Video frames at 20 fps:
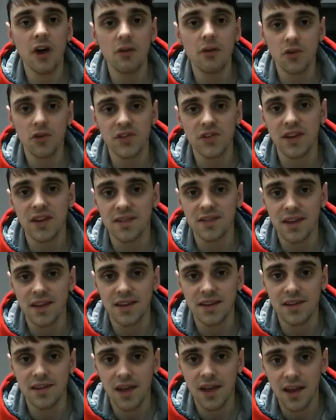or 6 a
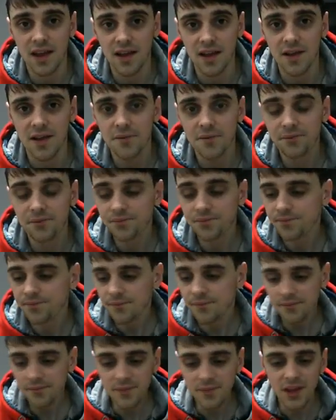day.
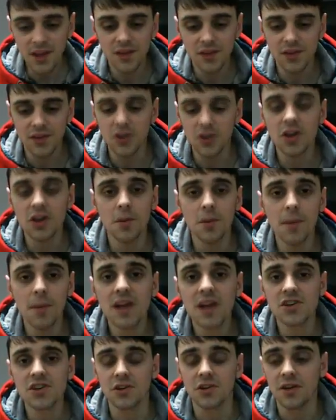So you can
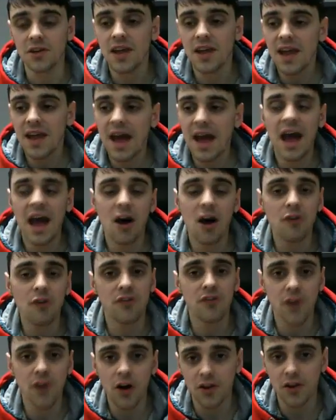imagine how
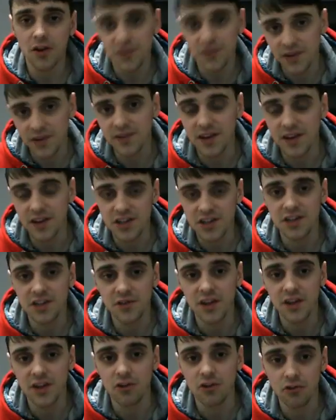fast this actually
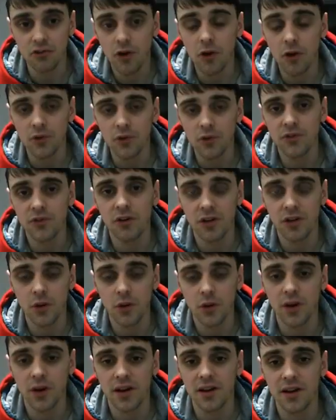thing grows very
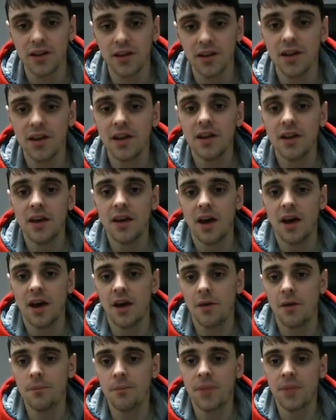quickly.
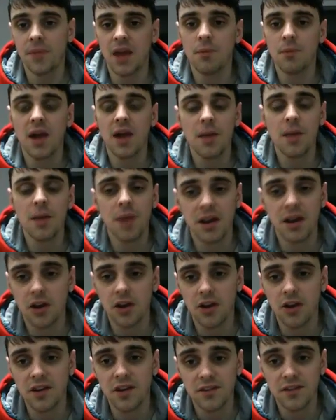And my ad pack
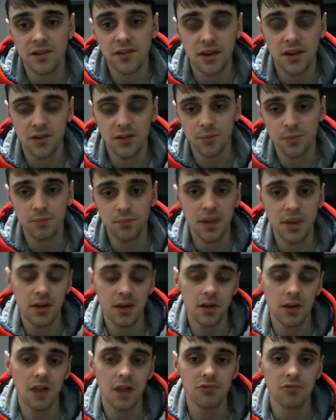count has
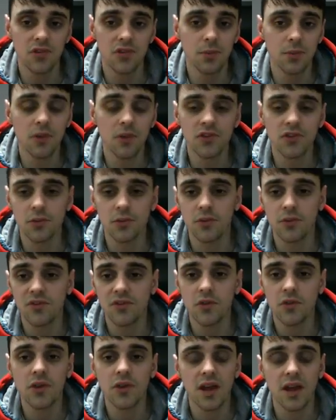been like responsible
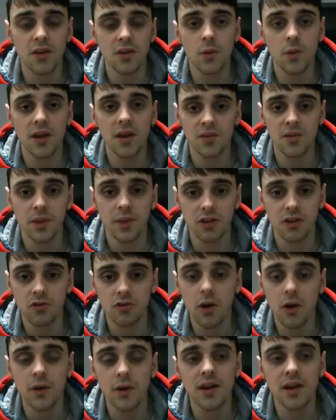for that, the way it's been
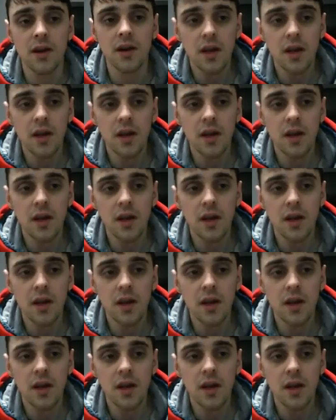growing.